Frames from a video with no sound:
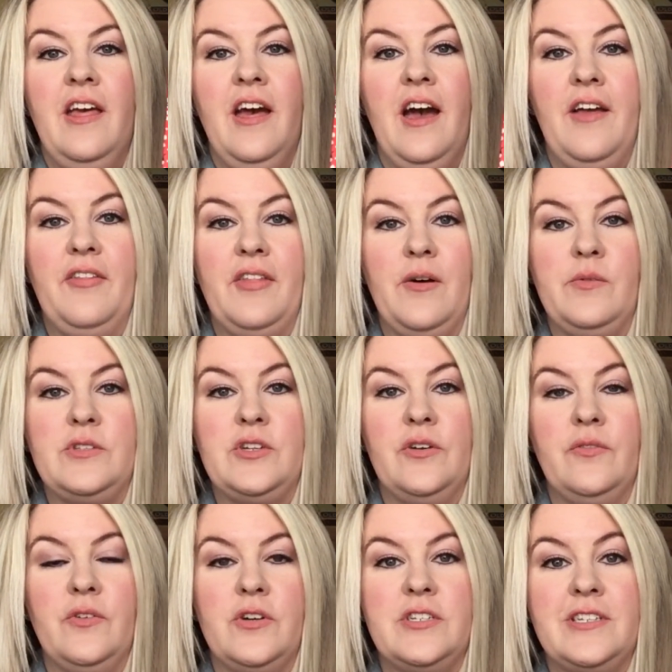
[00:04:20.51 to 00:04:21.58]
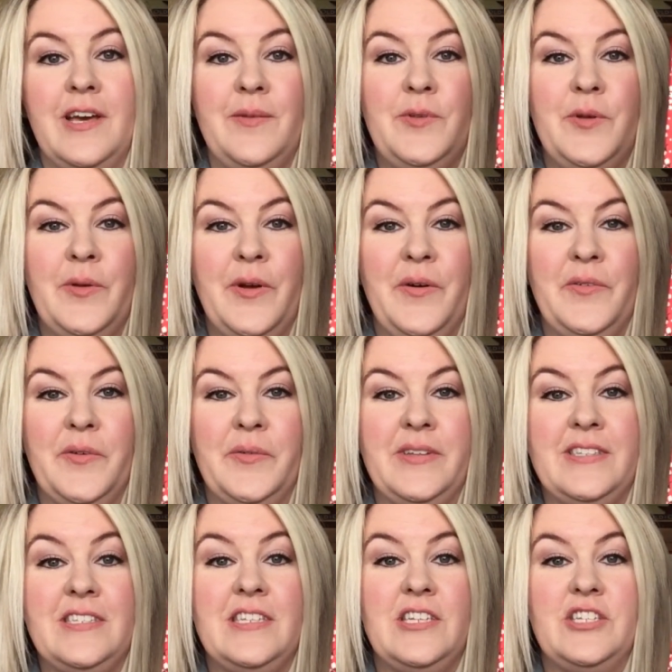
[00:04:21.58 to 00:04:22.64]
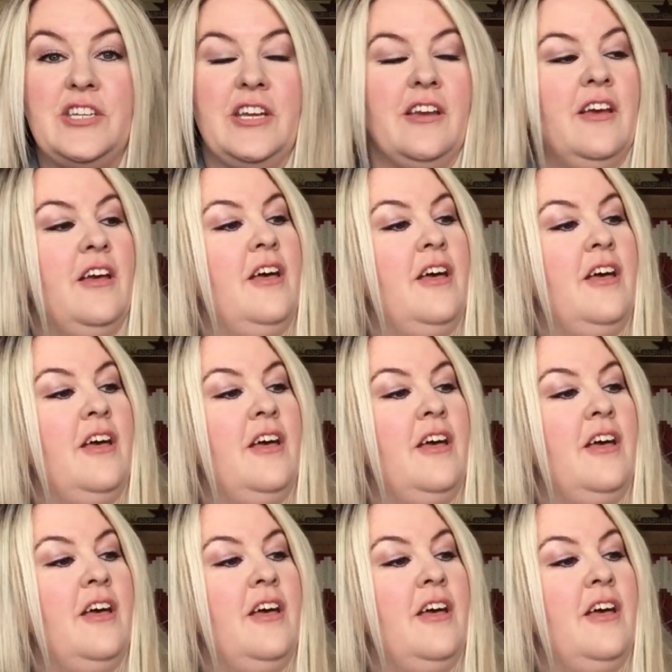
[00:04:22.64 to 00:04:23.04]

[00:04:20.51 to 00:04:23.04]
I think that was her first time doing over one stitching,